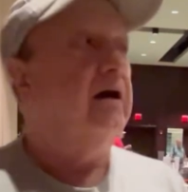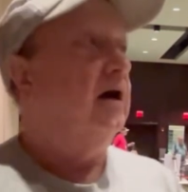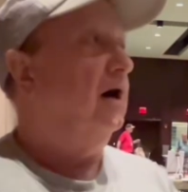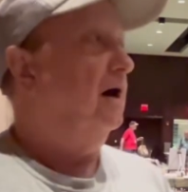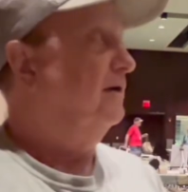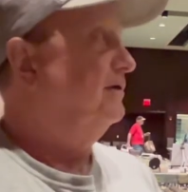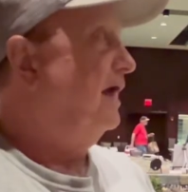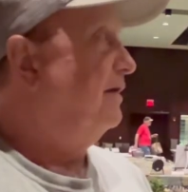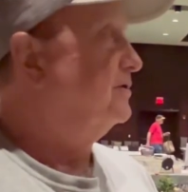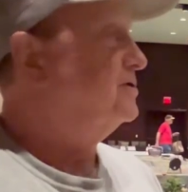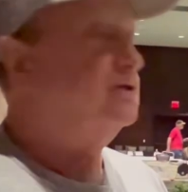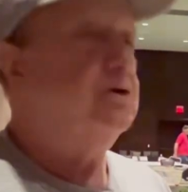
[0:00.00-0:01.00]
Uh, now,
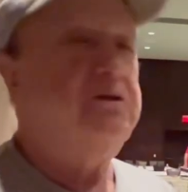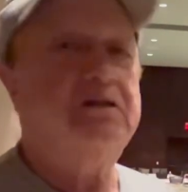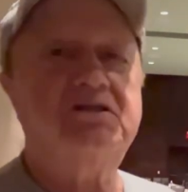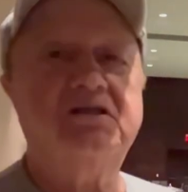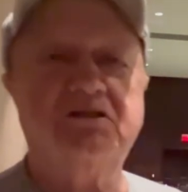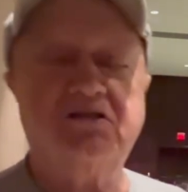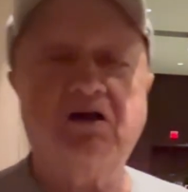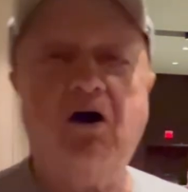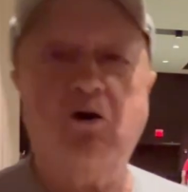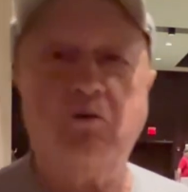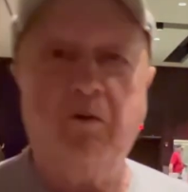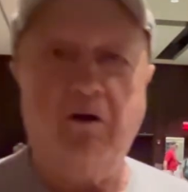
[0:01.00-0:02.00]
as soon as his
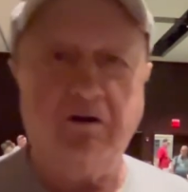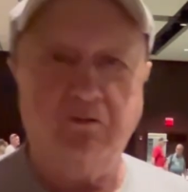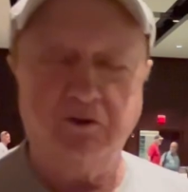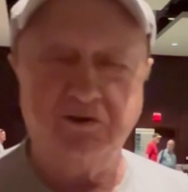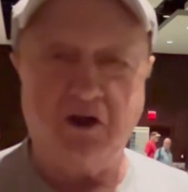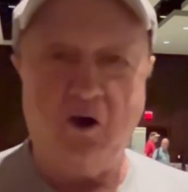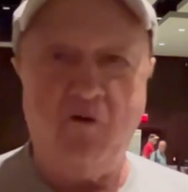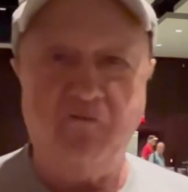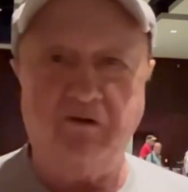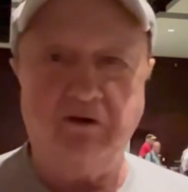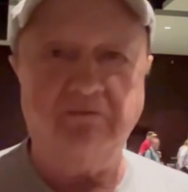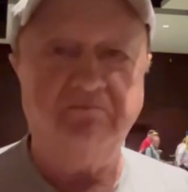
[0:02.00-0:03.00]
talk part was
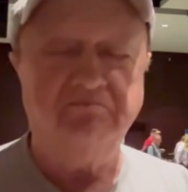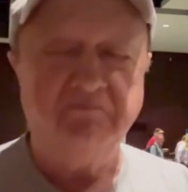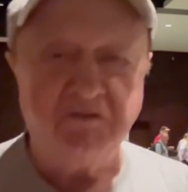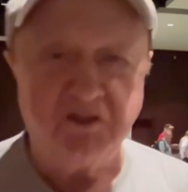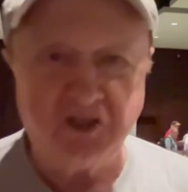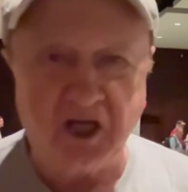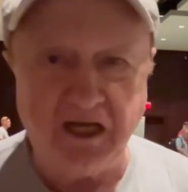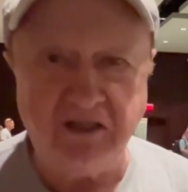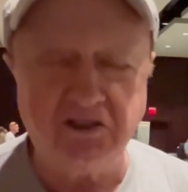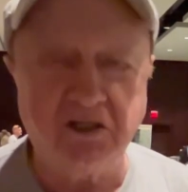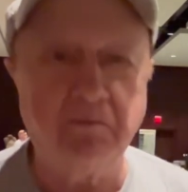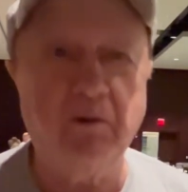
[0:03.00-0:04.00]
over,
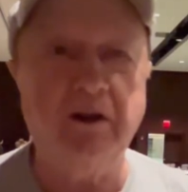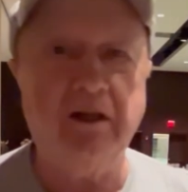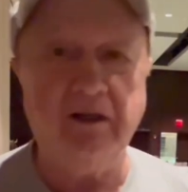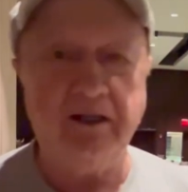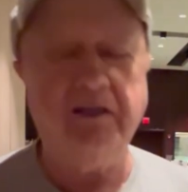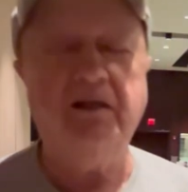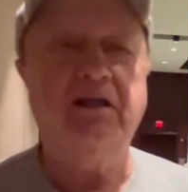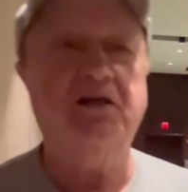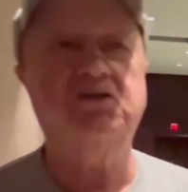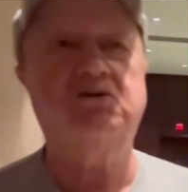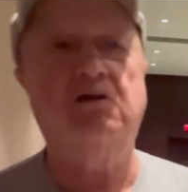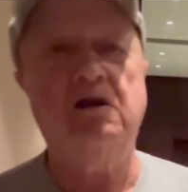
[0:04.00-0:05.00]
changed completely,
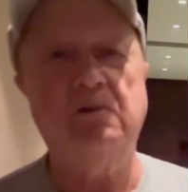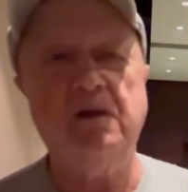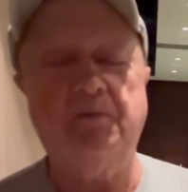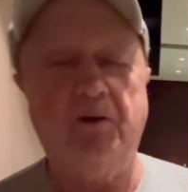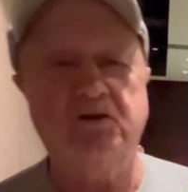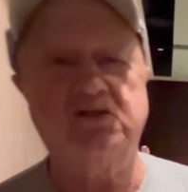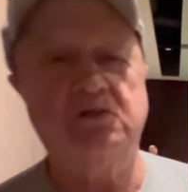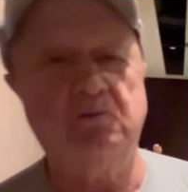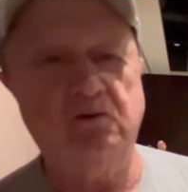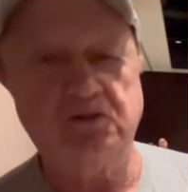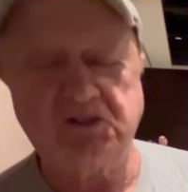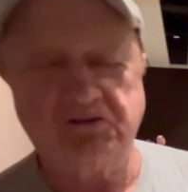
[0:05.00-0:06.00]
extremely
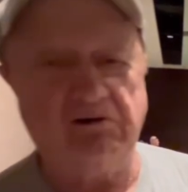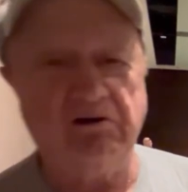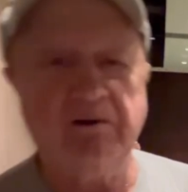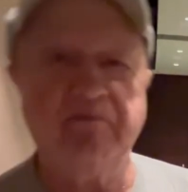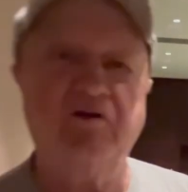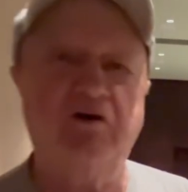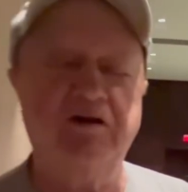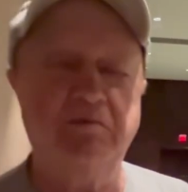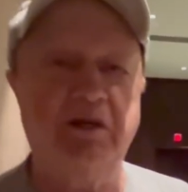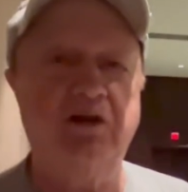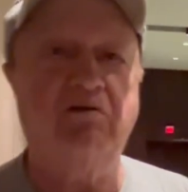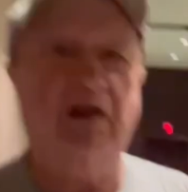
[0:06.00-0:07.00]
personable, extremely fun to
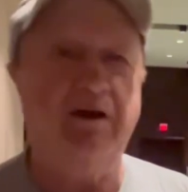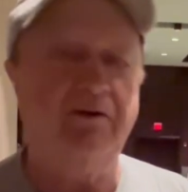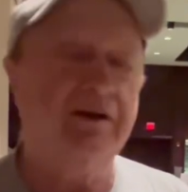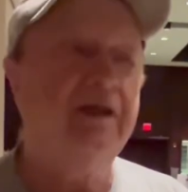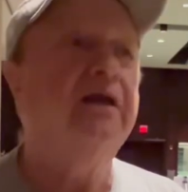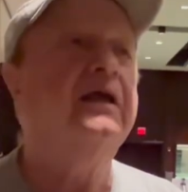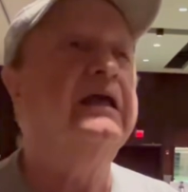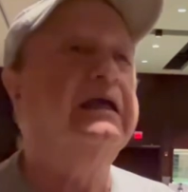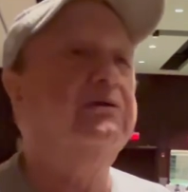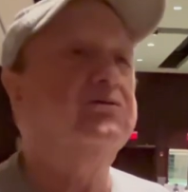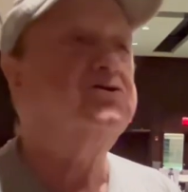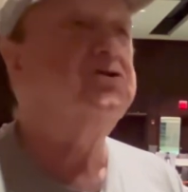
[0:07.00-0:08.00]
be around.
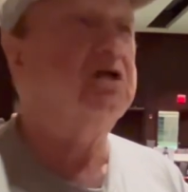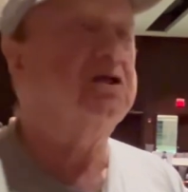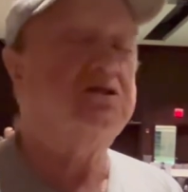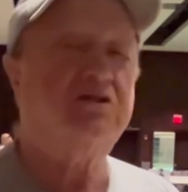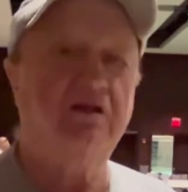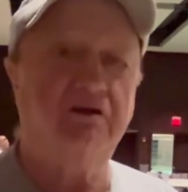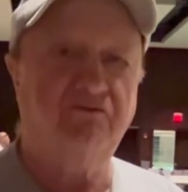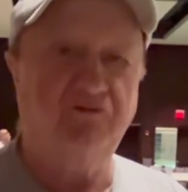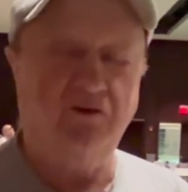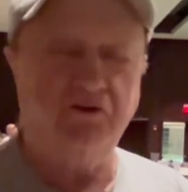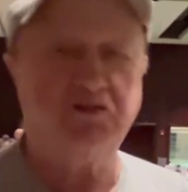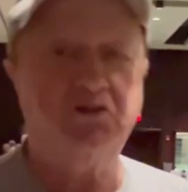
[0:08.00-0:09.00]
It was just the
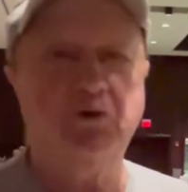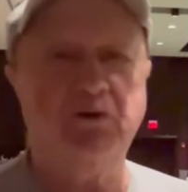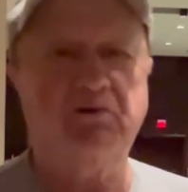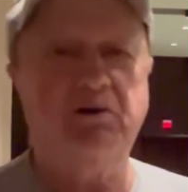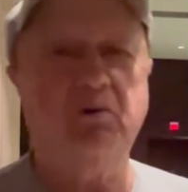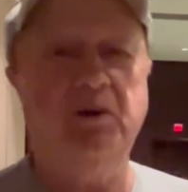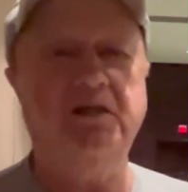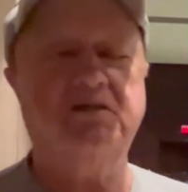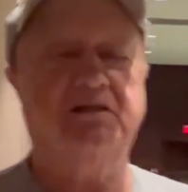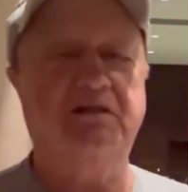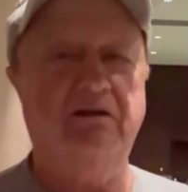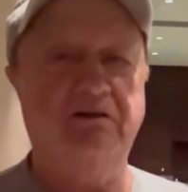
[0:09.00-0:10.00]
first two or three
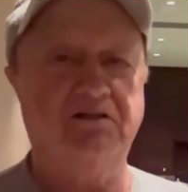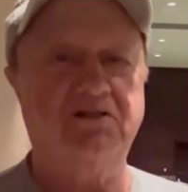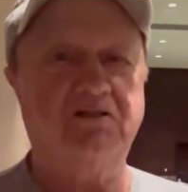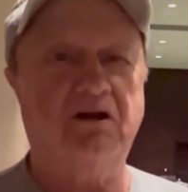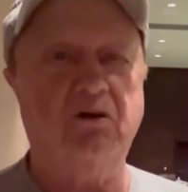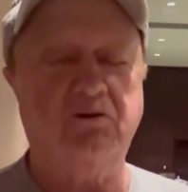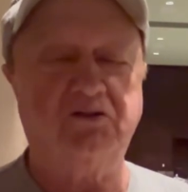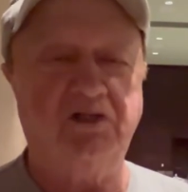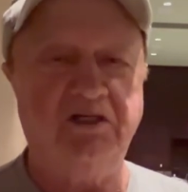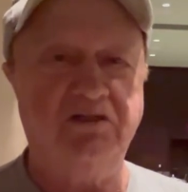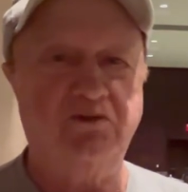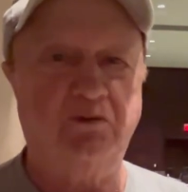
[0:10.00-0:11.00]
weeks until his talk
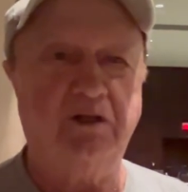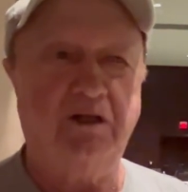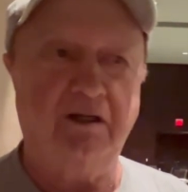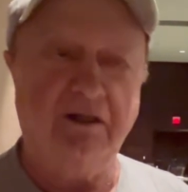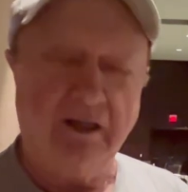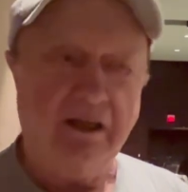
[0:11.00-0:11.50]
scenes were done.